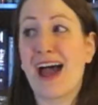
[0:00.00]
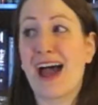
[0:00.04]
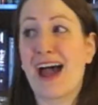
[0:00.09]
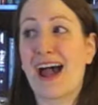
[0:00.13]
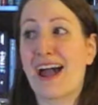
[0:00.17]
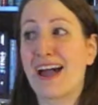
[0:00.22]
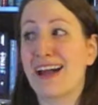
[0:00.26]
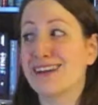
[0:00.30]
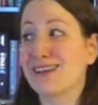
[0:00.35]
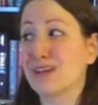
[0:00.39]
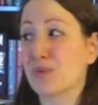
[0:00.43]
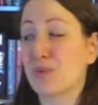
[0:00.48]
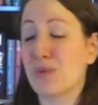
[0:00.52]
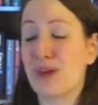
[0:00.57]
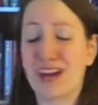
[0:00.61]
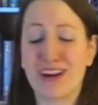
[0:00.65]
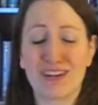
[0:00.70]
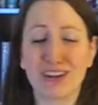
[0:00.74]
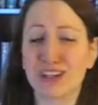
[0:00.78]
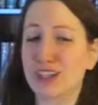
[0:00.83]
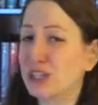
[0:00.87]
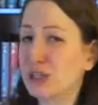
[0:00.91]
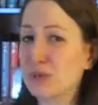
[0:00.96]
And
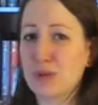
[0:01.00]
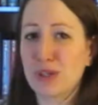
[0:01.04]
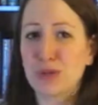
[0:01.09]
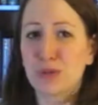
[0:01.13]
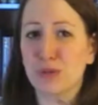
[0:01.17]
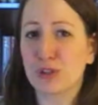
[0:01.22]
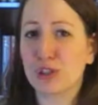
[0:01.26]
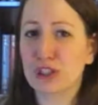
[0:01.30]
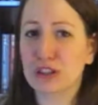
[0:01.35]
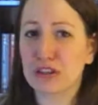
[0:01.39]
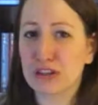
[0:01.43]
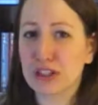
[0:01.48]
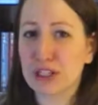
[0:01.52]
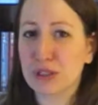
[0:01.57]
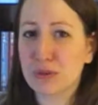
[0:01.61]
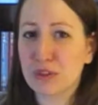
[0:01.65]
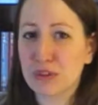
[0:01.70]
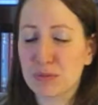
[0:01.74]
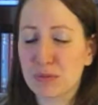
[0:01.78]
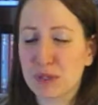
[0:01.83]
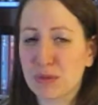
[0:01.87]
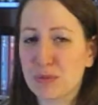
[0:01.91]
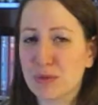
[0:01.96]
apparently people agreed
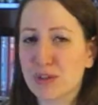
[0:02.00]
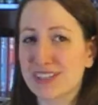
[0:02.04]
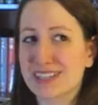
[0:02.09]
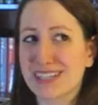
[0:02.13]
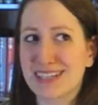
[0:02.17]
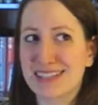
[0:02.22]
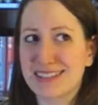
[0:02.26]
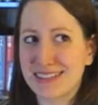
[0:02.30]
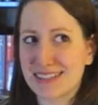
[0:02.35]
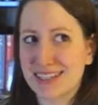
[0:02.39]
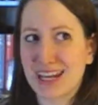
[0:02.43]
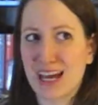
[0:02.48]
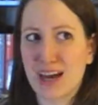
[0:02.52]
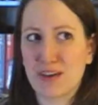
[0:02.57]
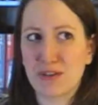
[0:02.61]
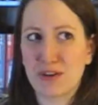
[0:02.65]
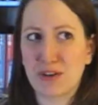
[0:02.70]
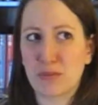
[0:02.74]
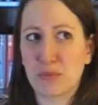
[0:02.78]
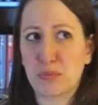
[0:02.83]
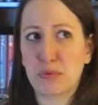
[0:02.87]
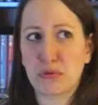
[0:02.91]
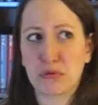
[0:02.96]
with me because I did have
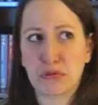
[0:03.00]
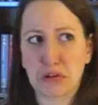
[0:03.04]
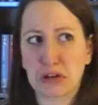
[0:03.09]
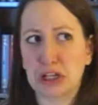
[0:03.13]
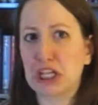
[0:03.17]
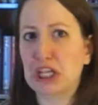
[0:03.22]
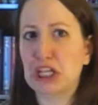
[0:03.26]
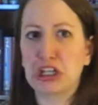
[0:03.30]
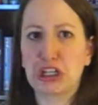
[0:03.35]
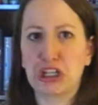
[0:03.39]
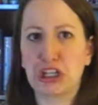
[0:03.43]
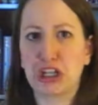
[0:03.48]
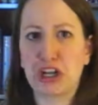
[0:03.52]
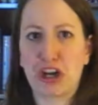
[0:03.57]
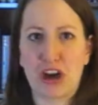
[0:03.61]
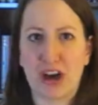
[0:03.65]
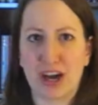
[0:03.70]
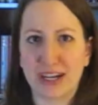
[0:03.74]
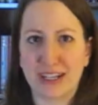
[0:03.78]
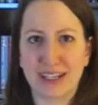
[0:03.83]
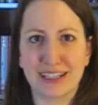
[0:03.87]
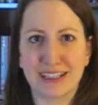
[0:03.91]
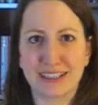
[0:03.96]
a pretty good
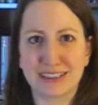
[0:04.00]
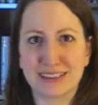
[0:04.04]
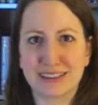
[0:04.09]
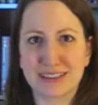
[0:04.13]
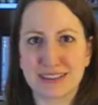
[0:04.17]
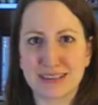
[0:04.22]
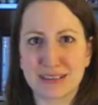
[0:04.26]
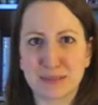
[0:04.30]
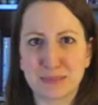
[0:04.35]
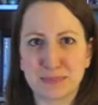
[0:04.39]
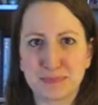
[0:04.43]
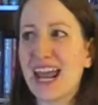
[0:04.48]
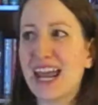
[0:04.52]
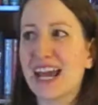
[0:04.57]
audience.